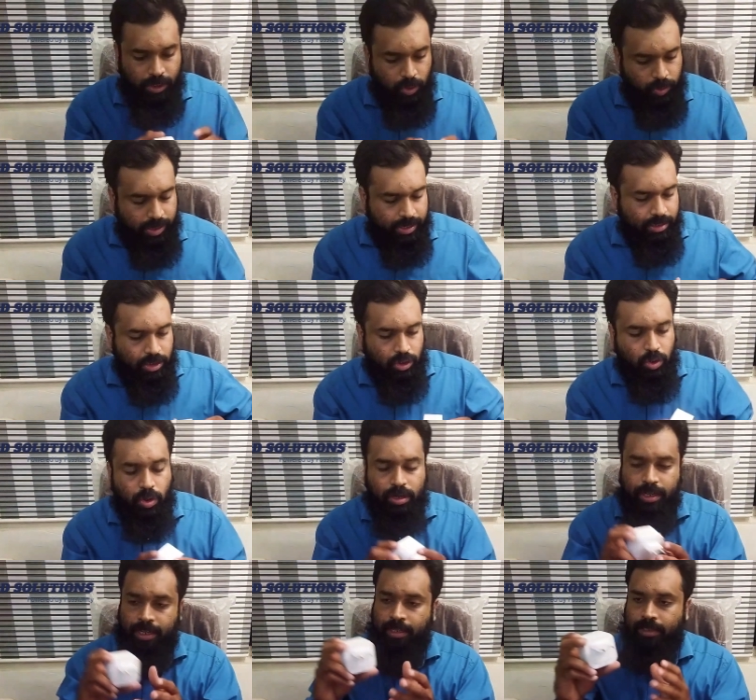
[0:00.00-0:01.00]
You can
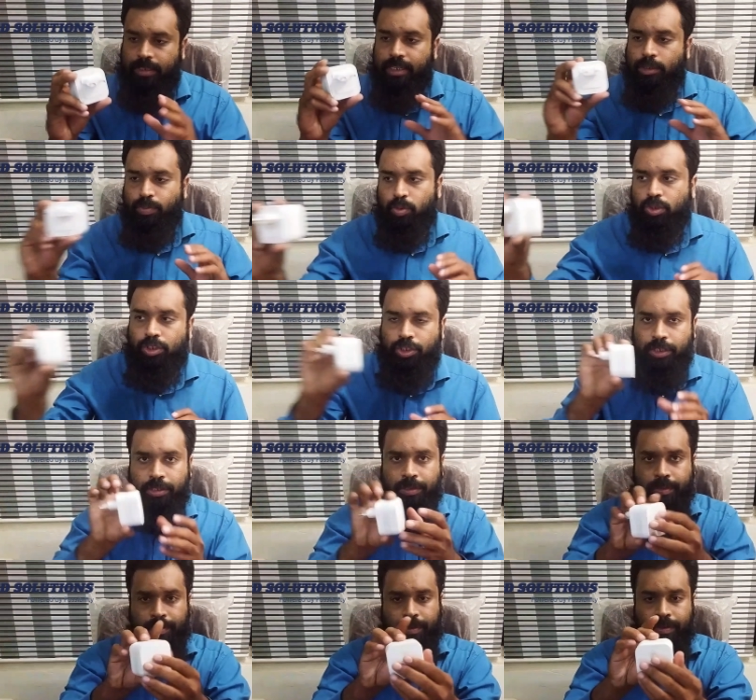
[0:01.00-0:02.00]
install in this
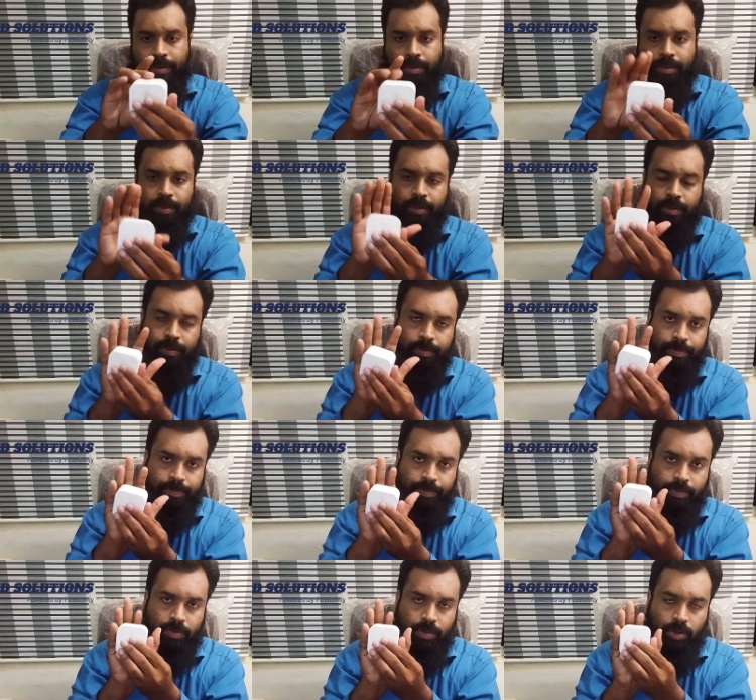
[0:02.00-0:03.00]
position,
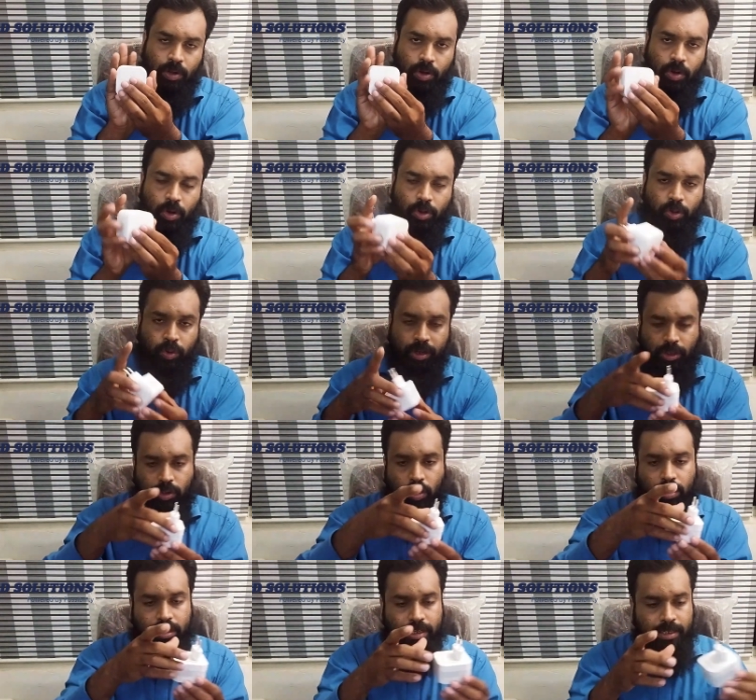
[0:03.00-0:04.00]
or you can
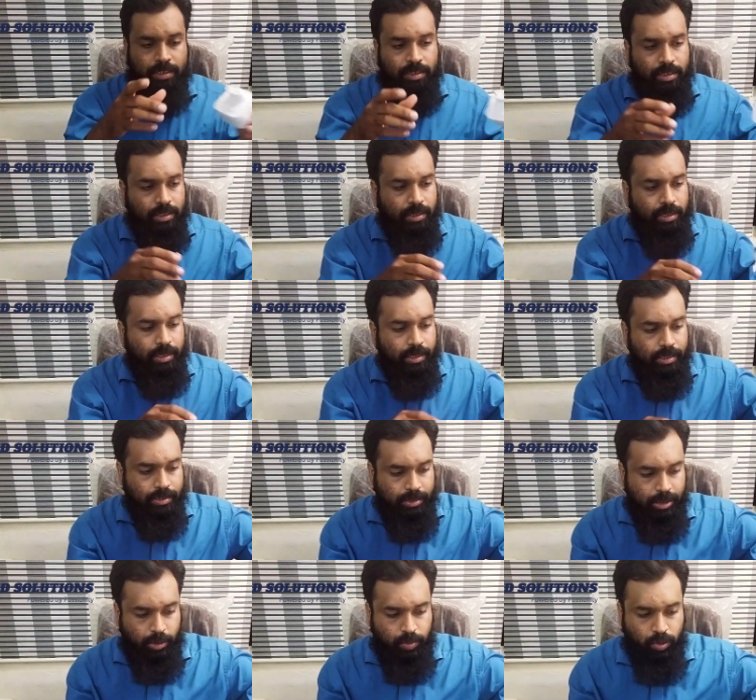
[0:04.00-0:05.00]
install in
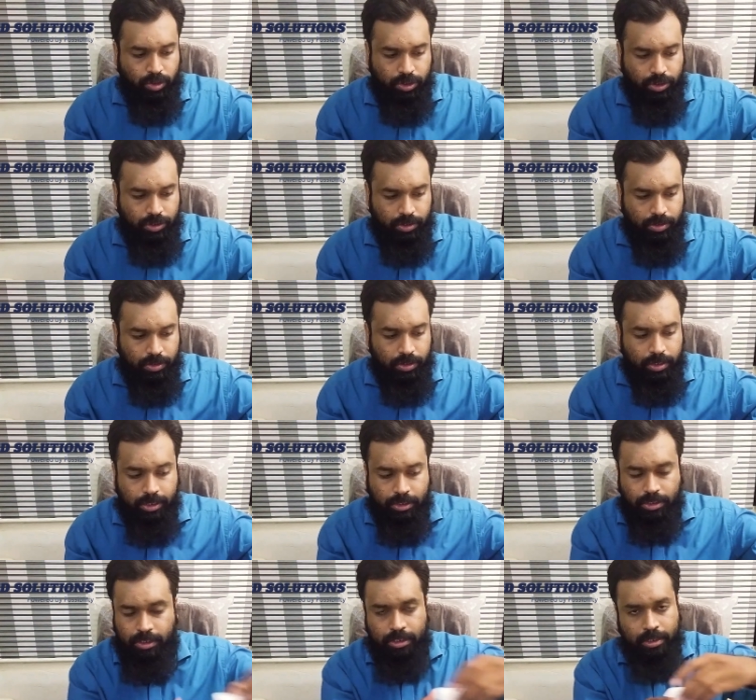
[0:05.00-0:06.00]
this position.
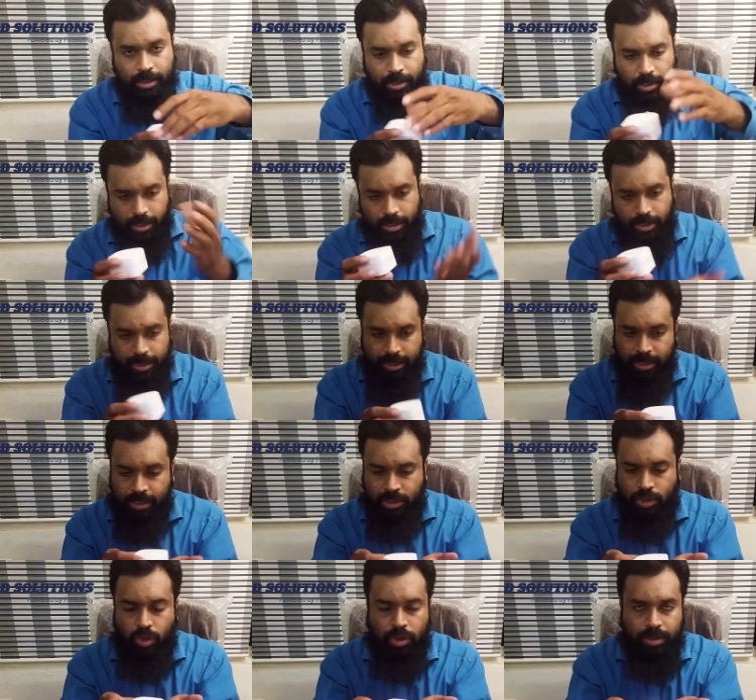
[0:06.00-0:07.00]
It
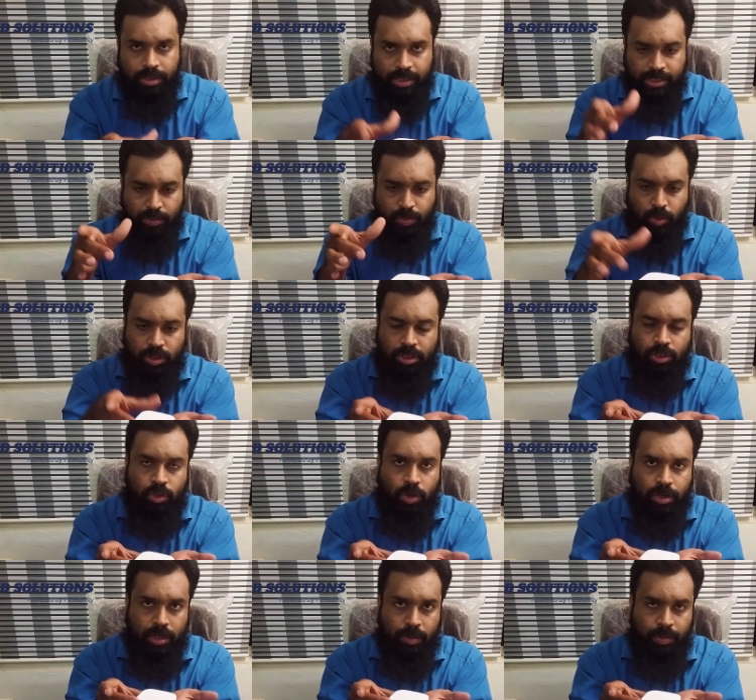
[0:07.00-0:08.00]
is not, this position
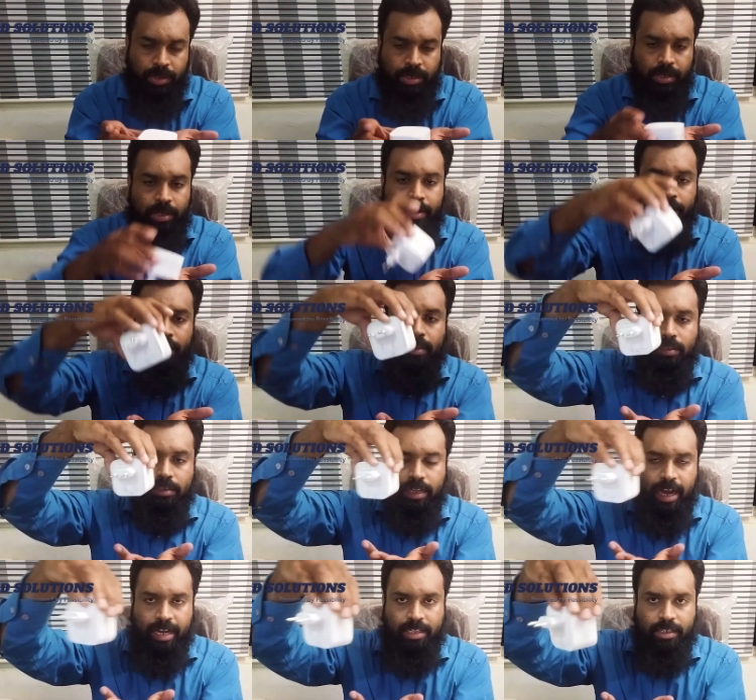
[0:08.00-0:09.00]
not recommended,
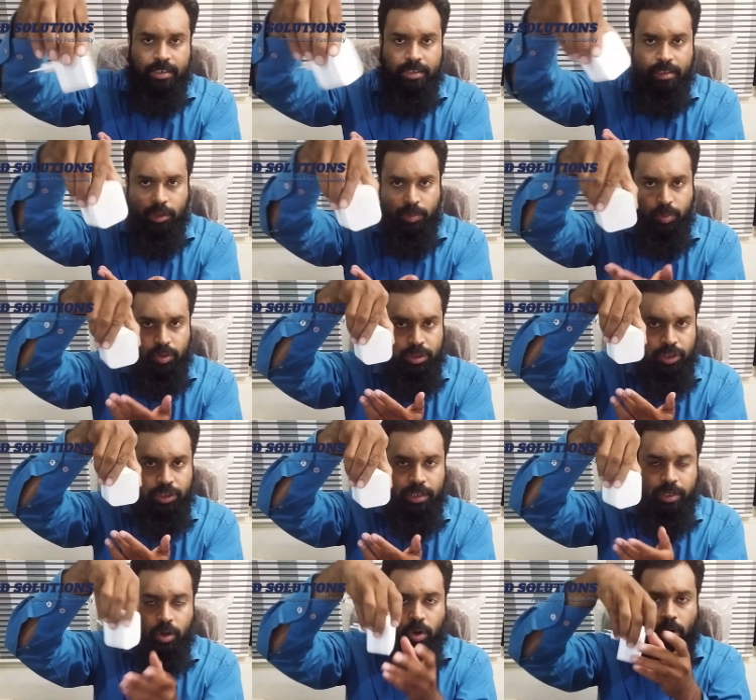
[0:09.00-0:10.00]
either this
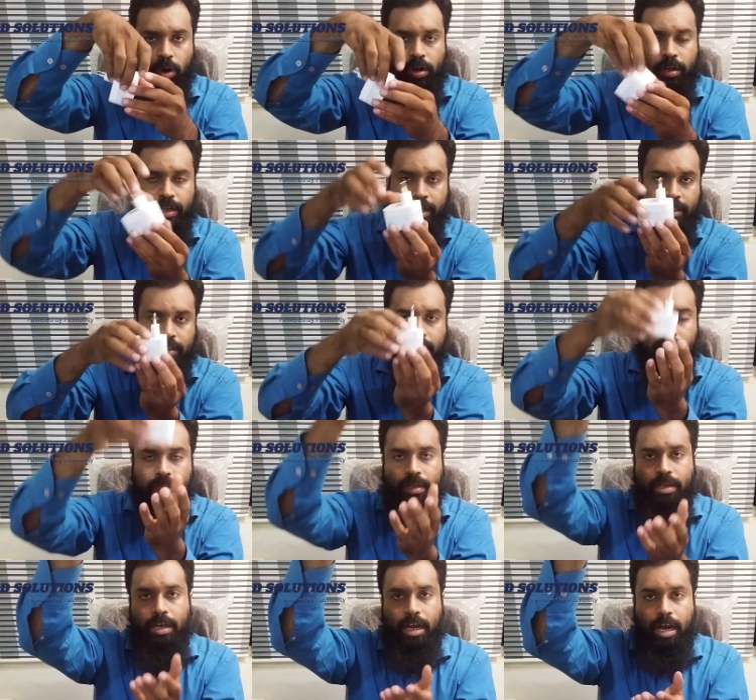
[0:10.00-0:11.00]
position or in the
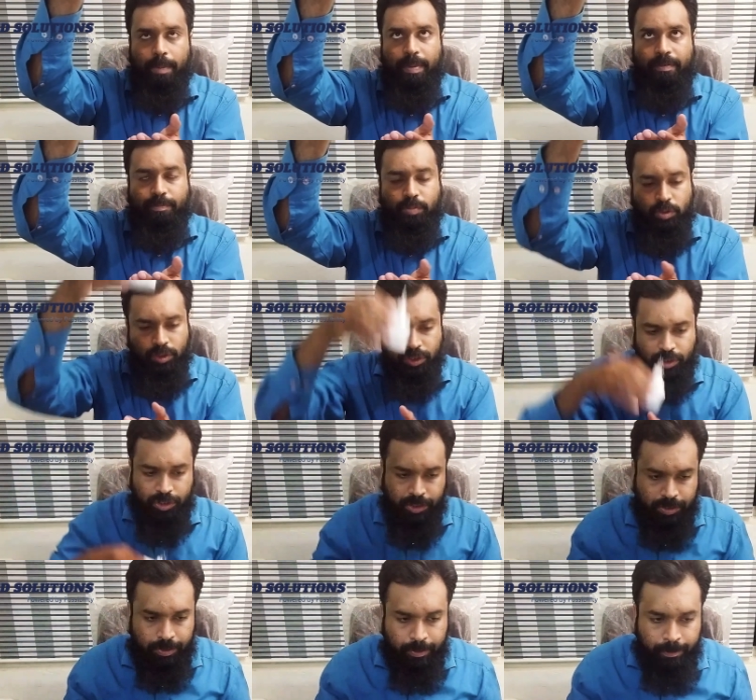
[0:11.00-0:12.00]
above position.